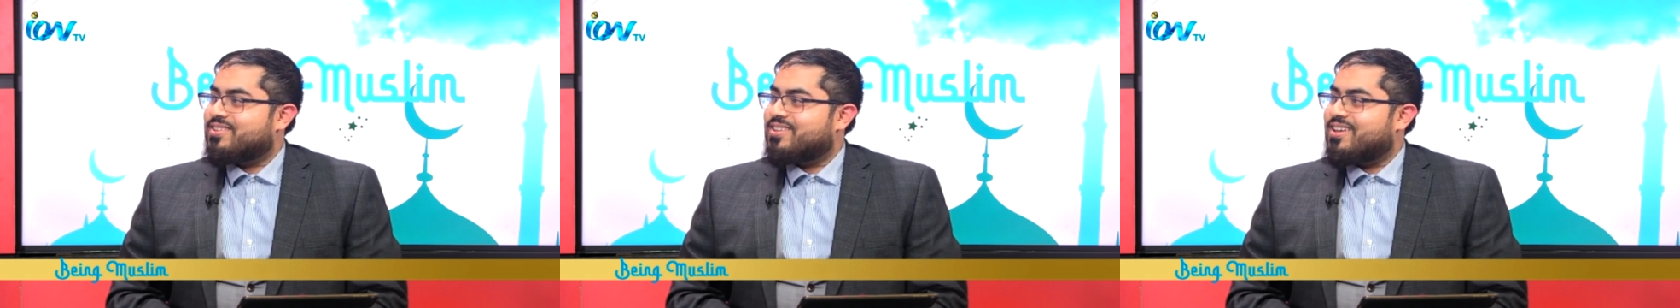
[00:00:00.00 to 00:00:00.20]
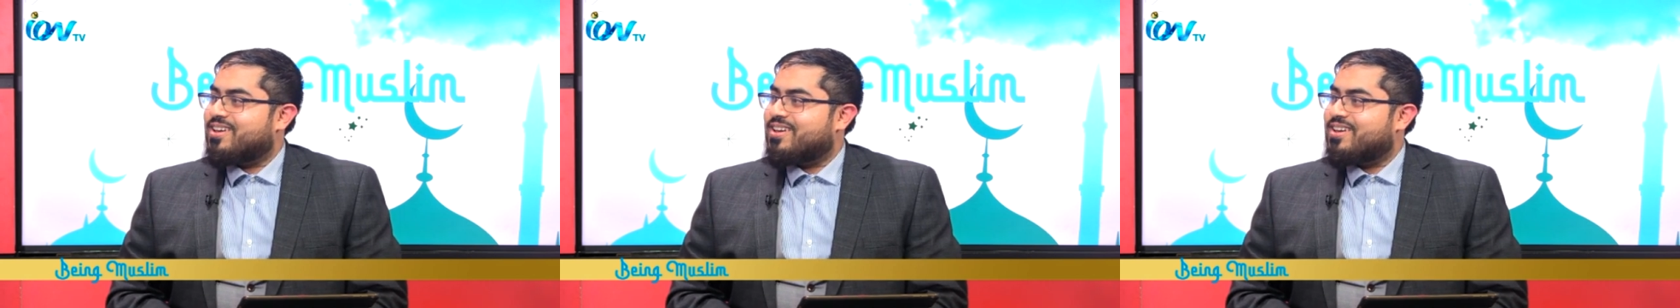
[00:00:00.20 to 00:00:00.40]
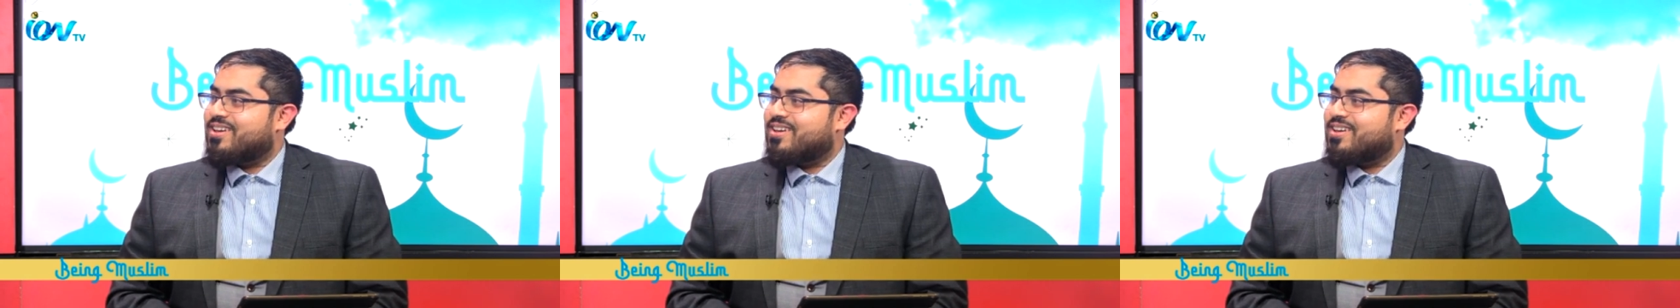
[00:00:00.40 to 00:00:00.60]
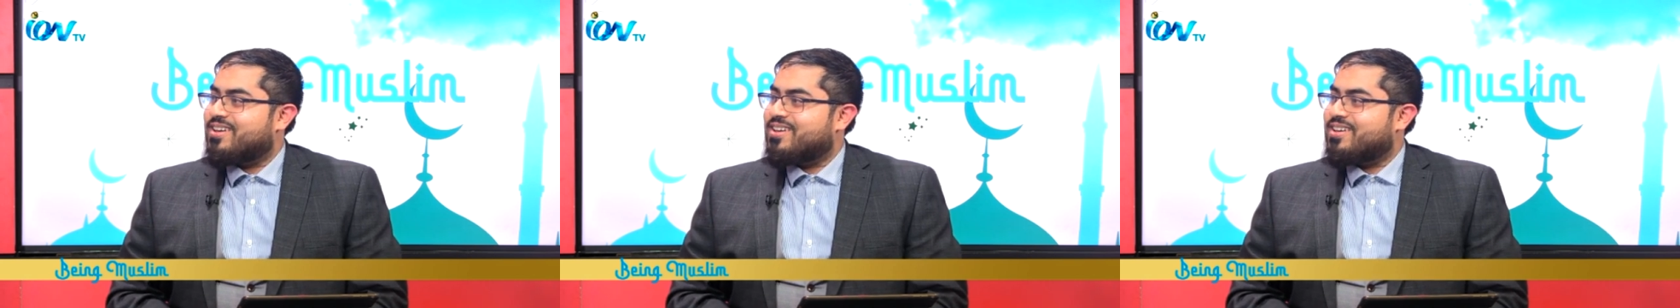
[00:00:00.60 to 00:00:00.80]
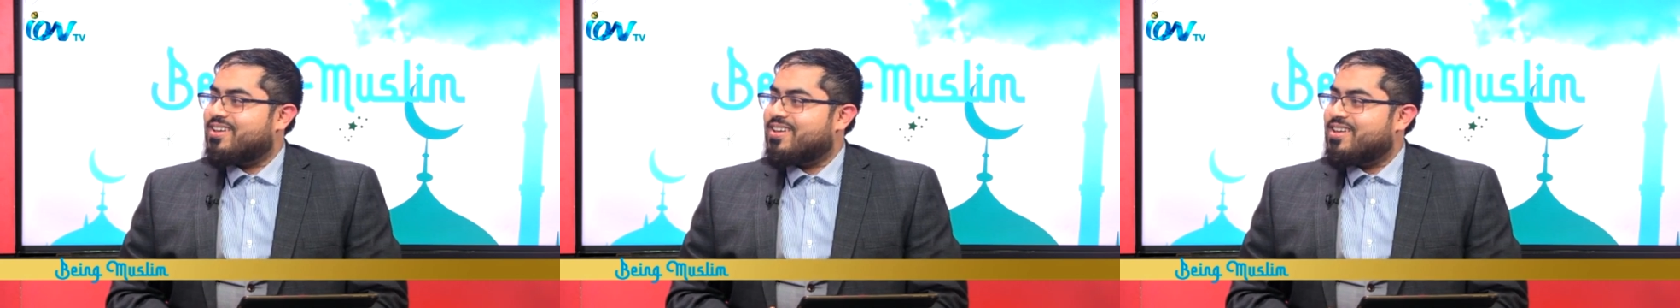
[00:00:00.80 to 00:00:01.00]

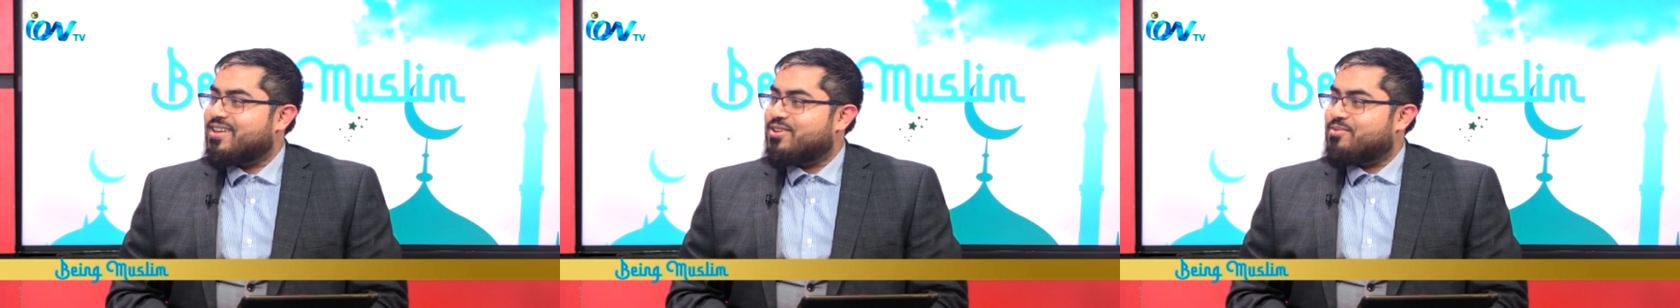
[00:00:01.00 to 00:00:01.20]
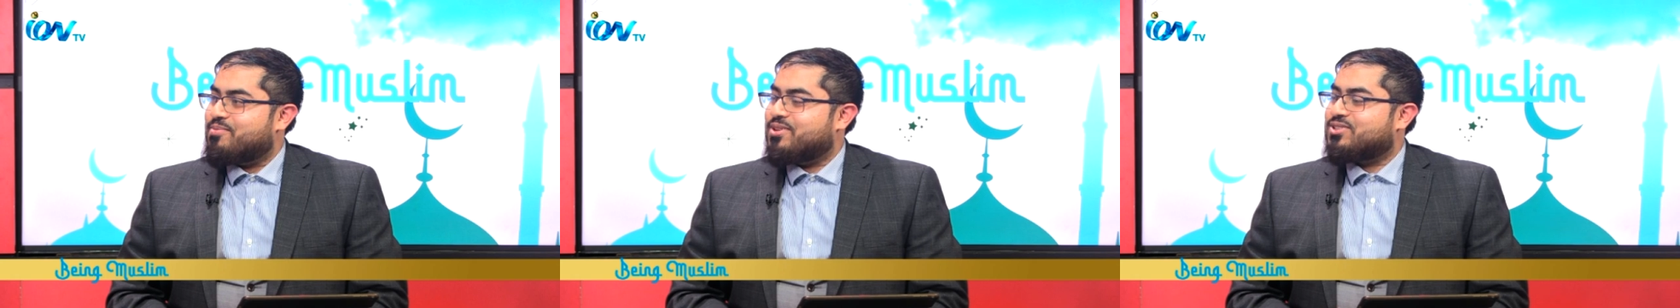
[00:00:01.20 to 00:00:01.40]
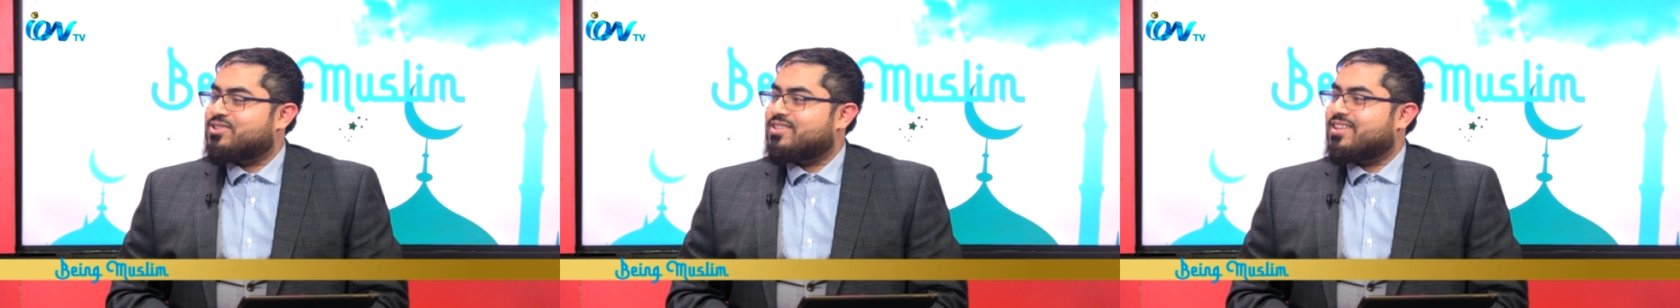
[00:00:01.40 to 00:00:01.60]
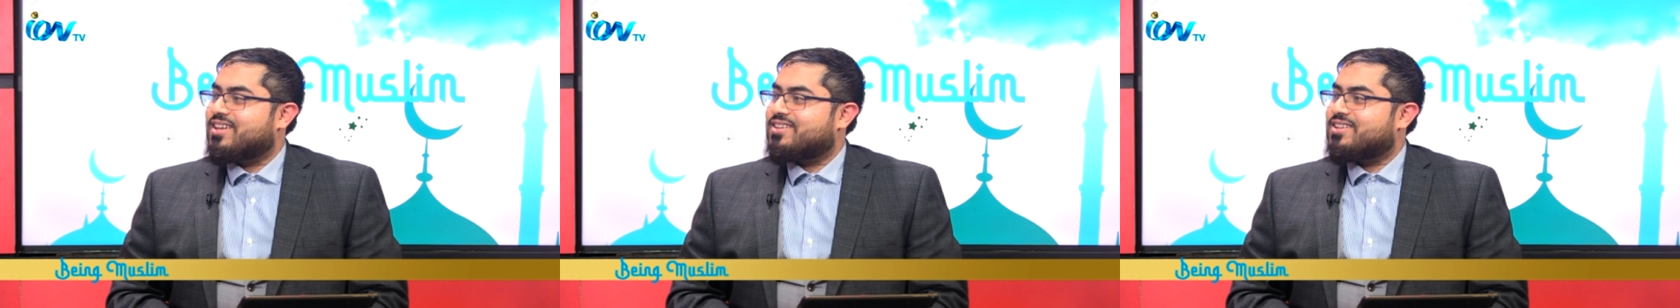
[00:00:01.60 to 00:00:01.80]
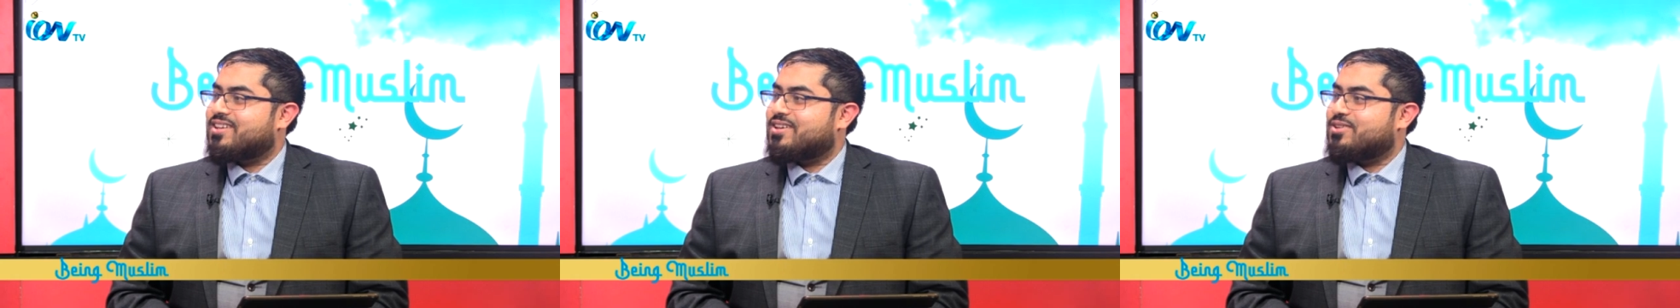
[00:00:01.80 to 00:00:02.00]
You mentioned
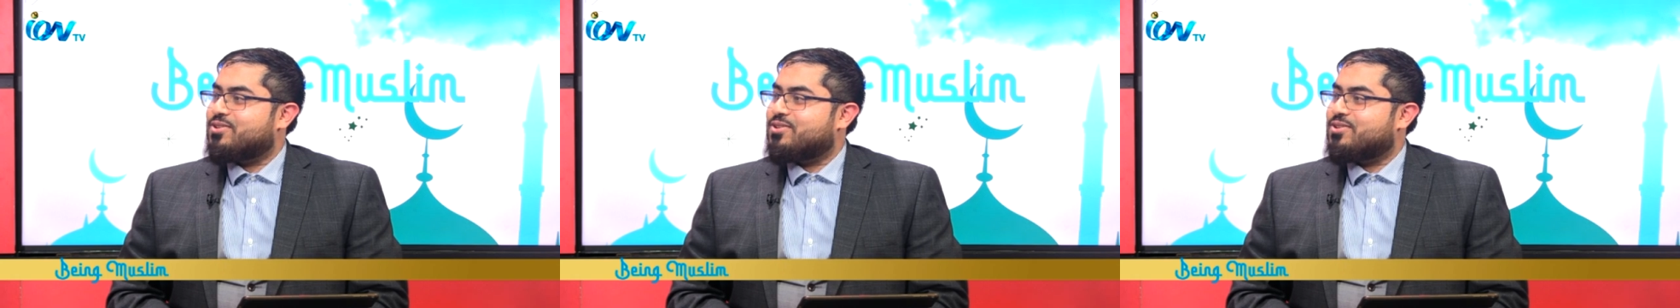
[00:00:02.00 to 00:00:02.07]
that